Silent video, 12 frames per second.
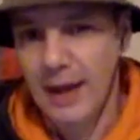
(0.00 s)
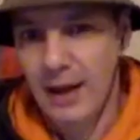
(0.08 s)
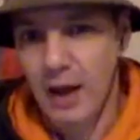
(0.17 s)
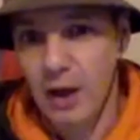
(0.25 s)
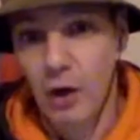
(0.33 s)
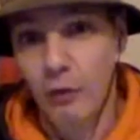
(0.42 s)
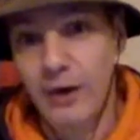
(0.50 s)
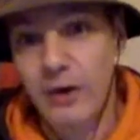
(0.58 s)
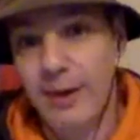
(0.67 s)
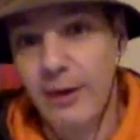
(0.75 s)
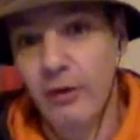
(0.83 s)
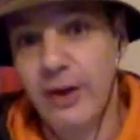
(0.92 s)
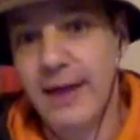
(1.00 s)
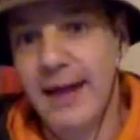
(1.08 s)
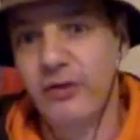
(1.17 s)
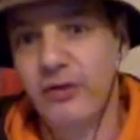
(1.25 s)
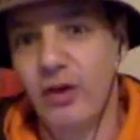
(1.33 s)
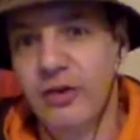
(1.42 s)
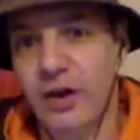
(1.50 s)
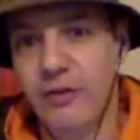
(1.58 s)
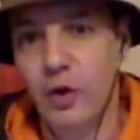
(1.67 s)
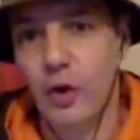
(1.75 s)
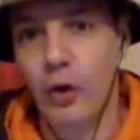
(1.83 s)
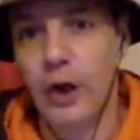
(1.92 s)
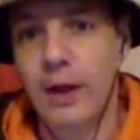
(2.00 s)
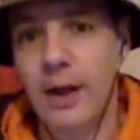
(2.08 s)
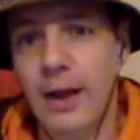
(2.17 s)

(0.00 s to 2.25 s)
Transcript: long range penalty, and decided to go for the corner.